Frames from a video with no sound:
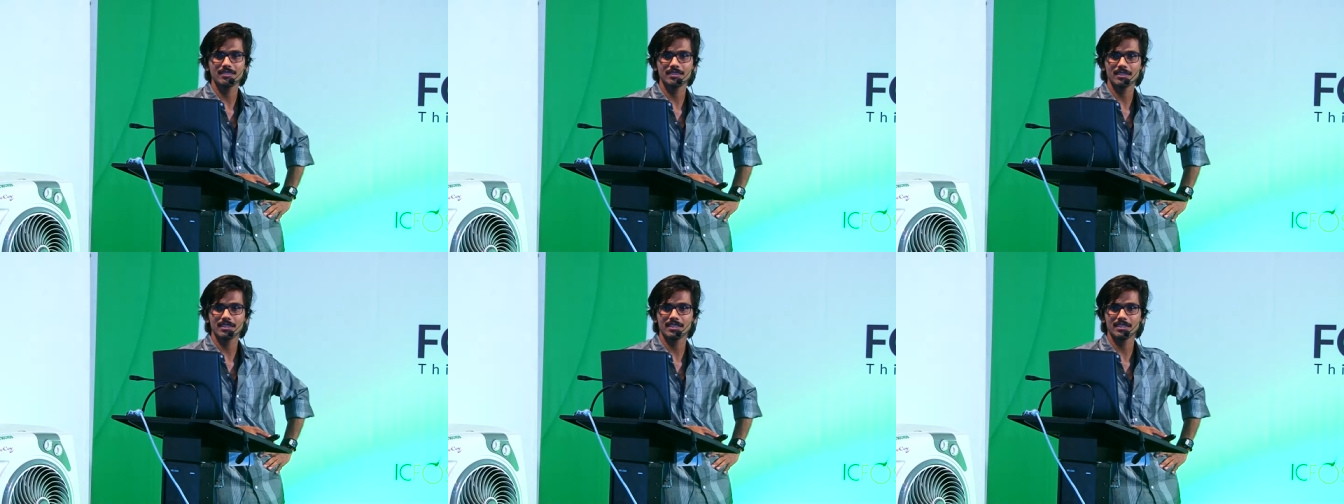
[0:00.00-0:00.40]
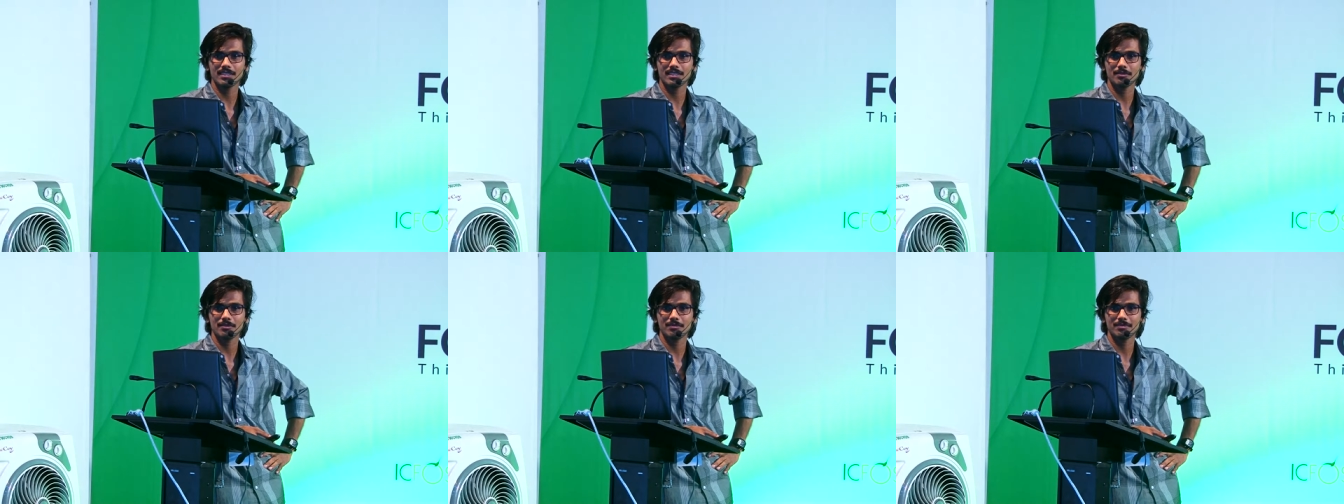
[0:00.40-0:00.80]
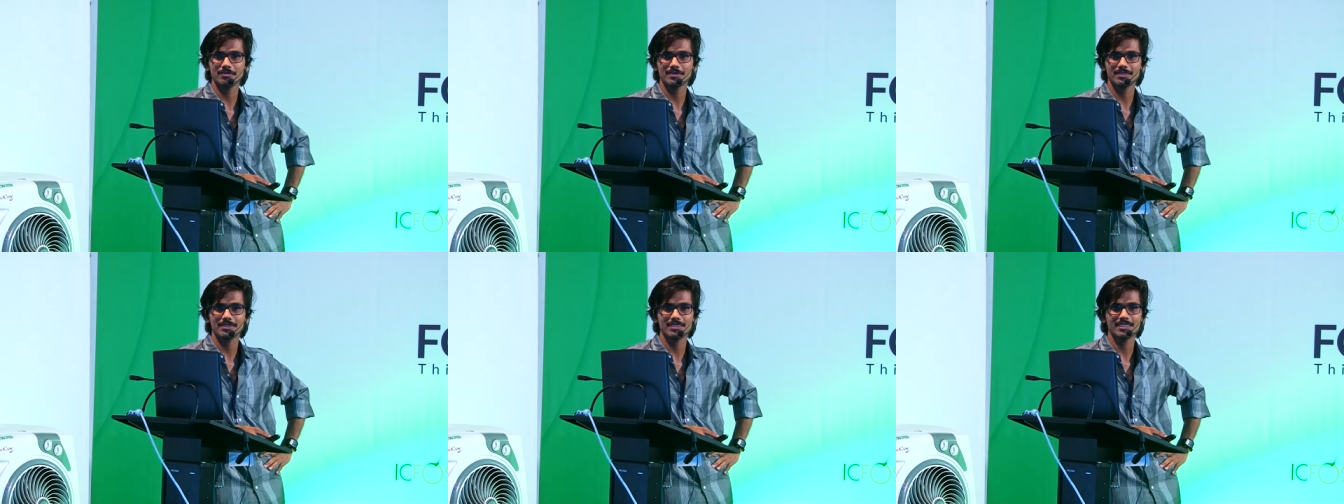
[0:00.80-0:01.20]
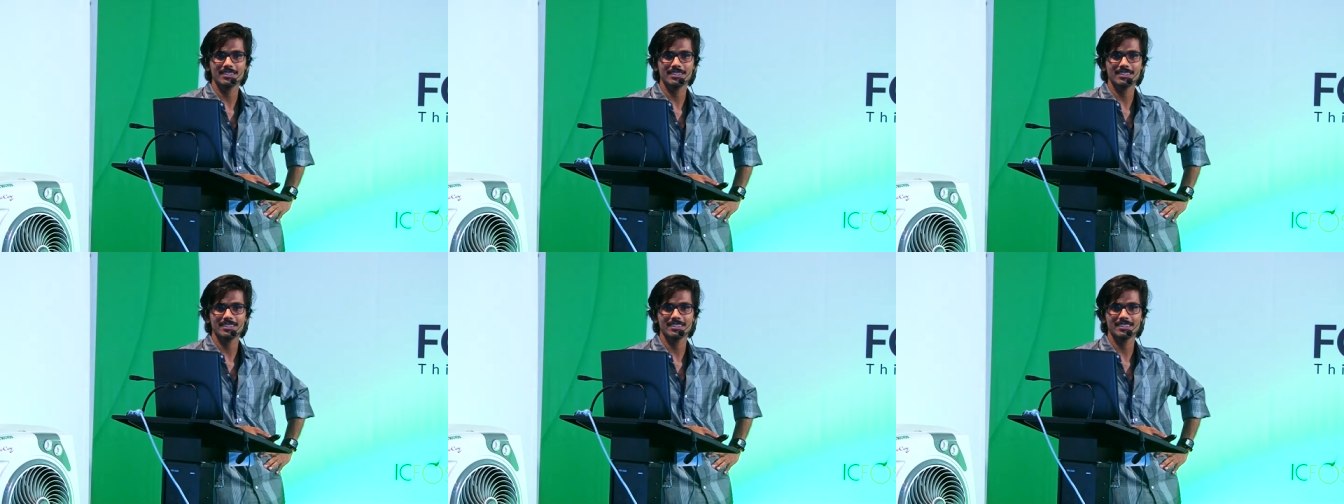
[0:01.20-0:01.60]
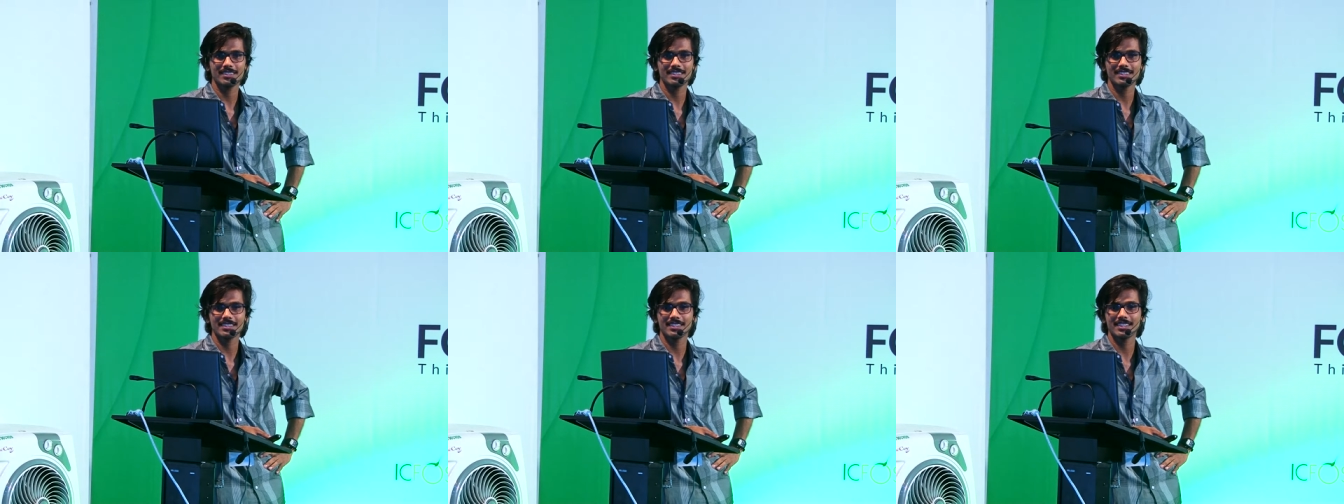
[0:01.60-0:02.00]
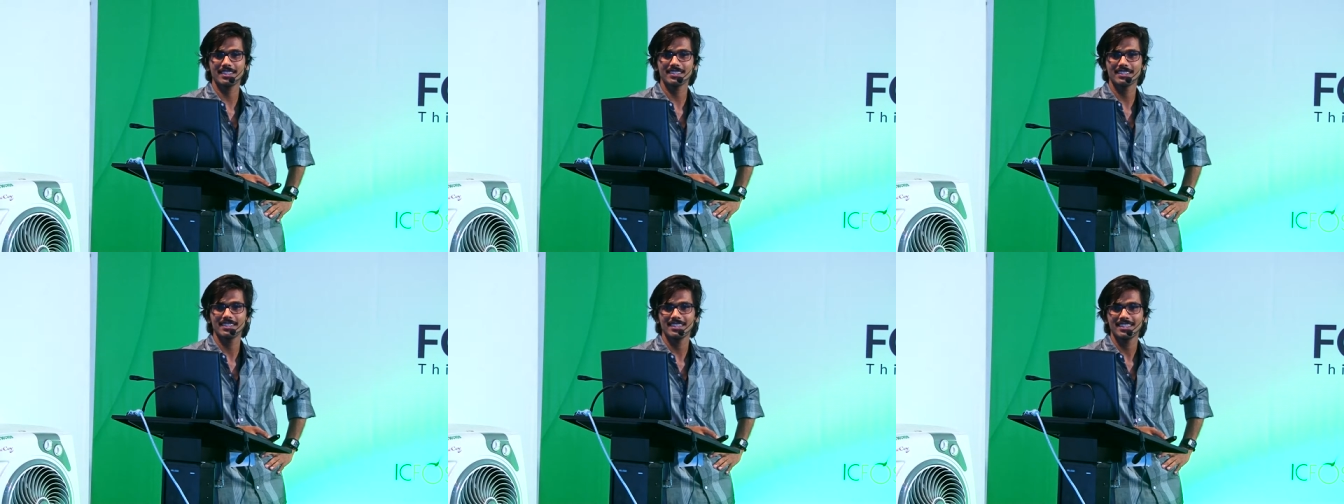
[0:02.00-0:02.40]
Okay, some. That's great.